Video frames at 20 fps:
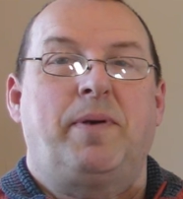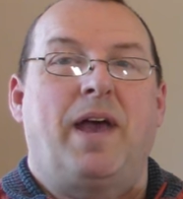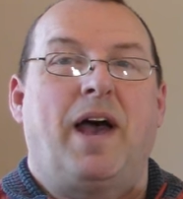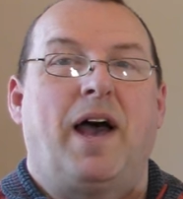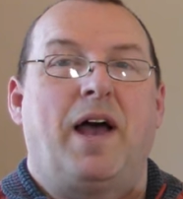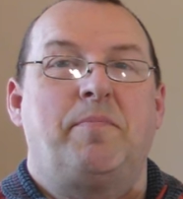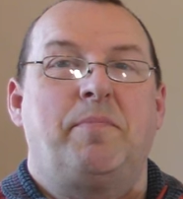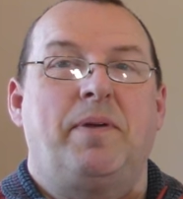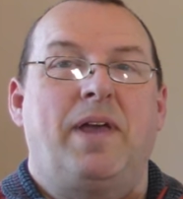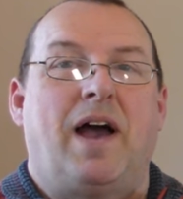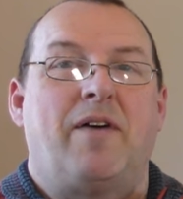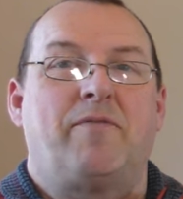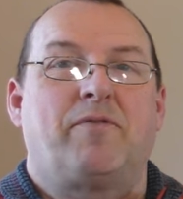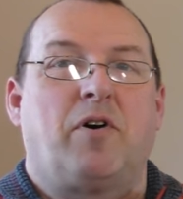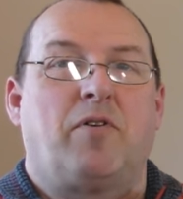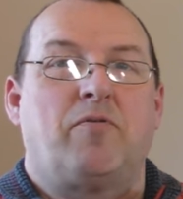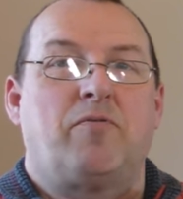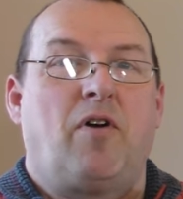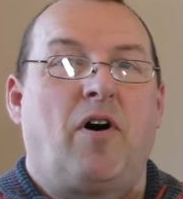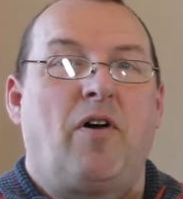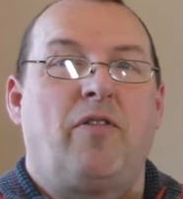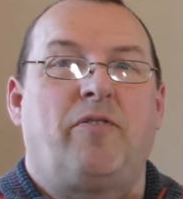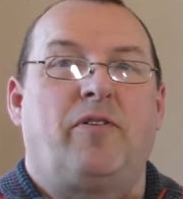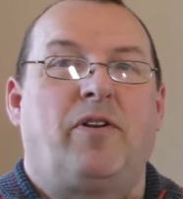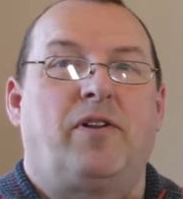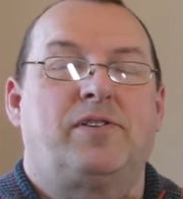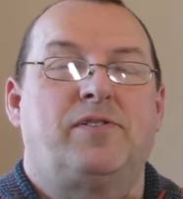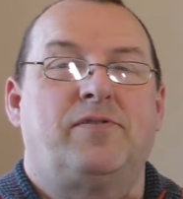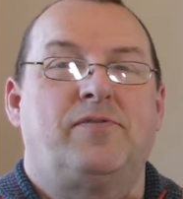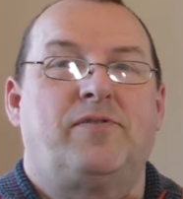behind me, I've got rather a
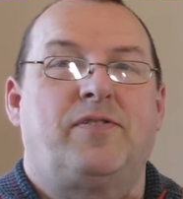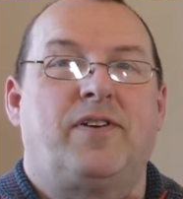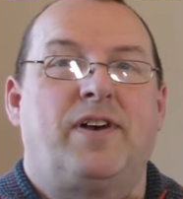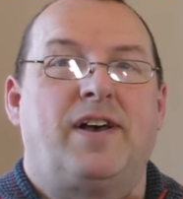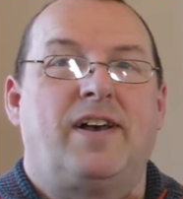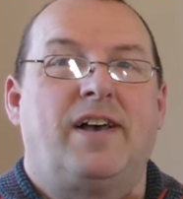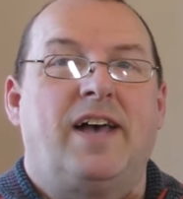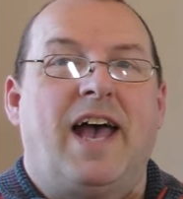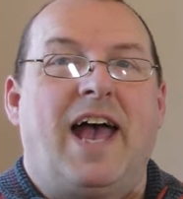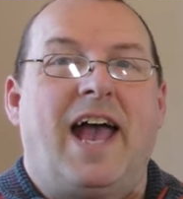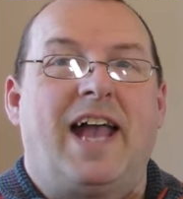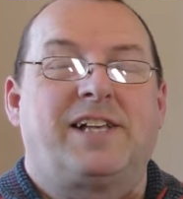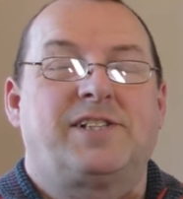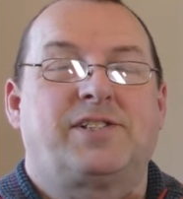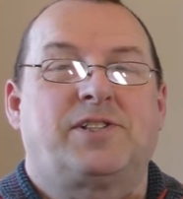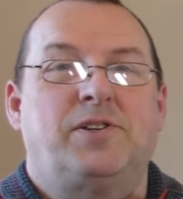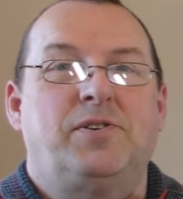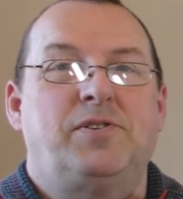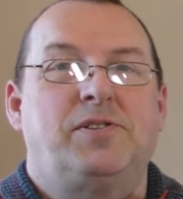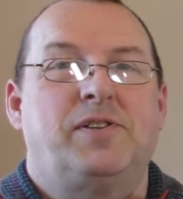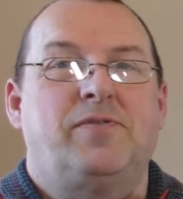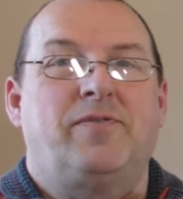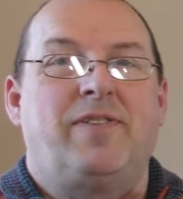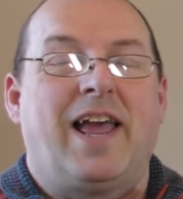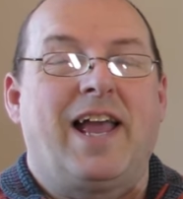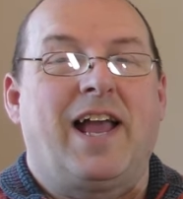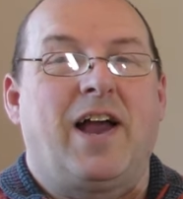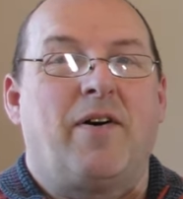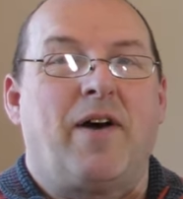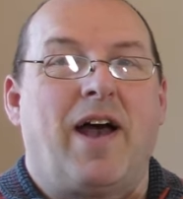lot of exclusive
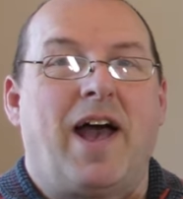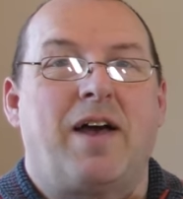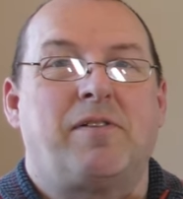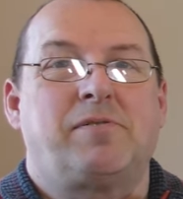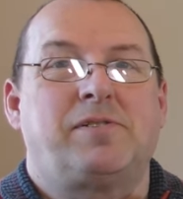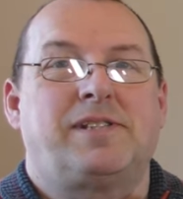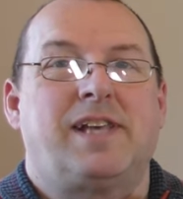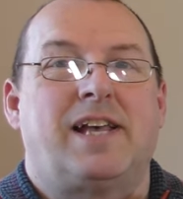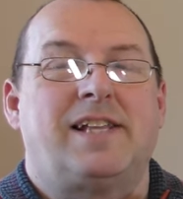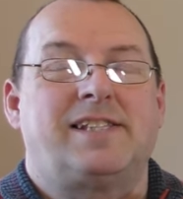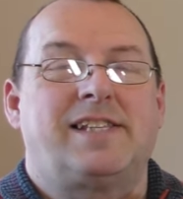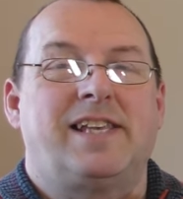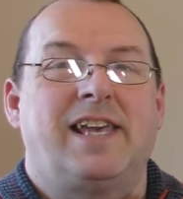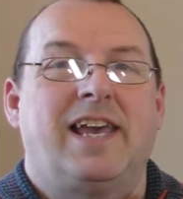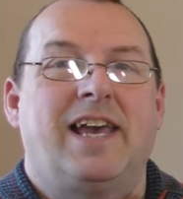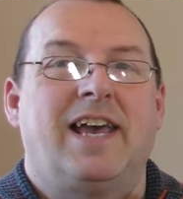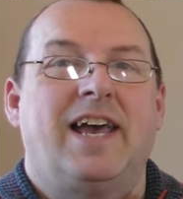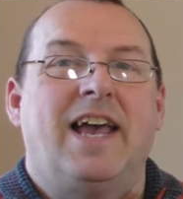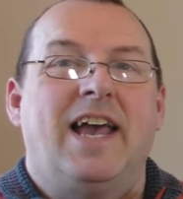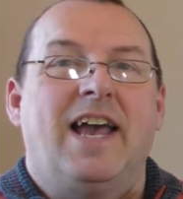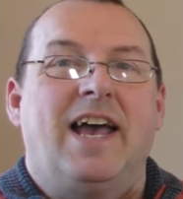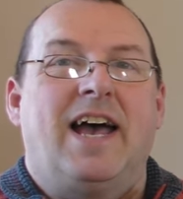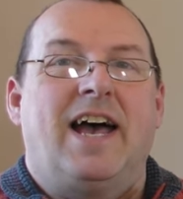Lego house sets here.